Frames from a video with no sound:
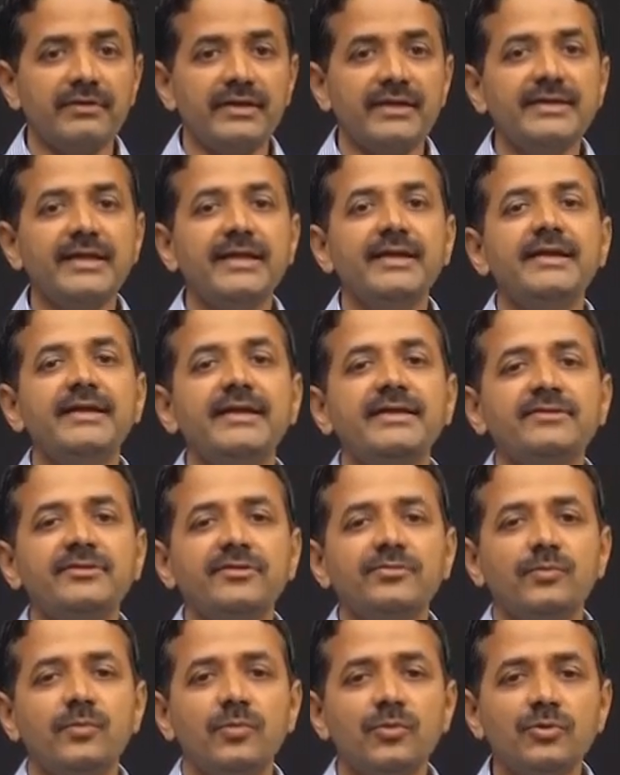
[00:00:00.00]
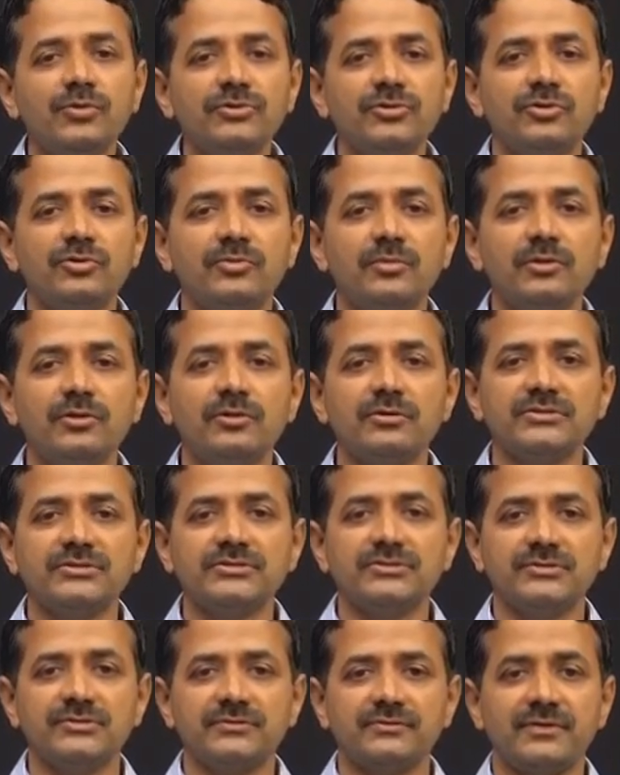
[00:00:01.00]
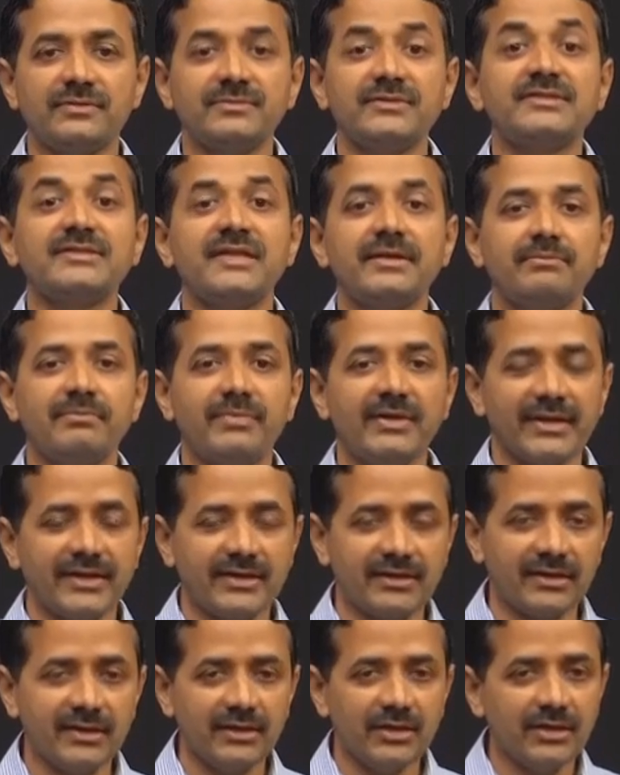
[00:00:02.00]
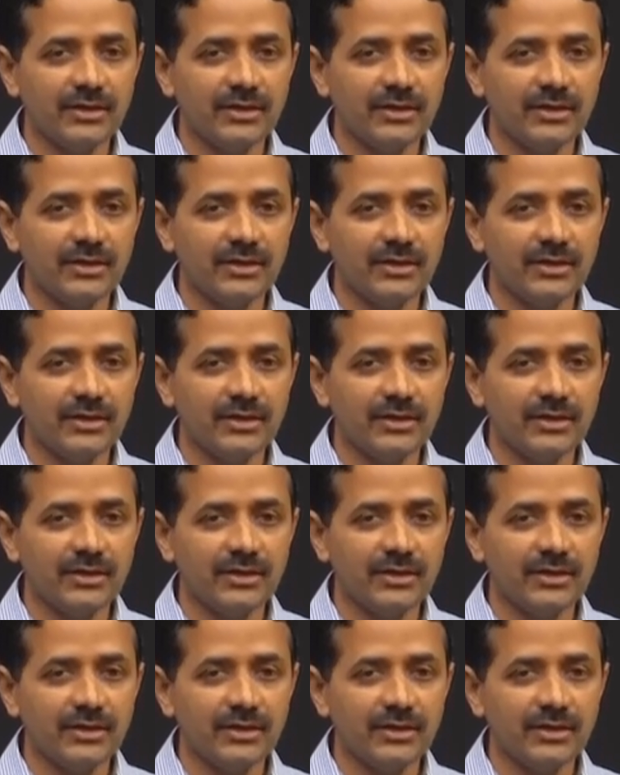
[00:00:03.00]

inheritance of both homologs from the same parent.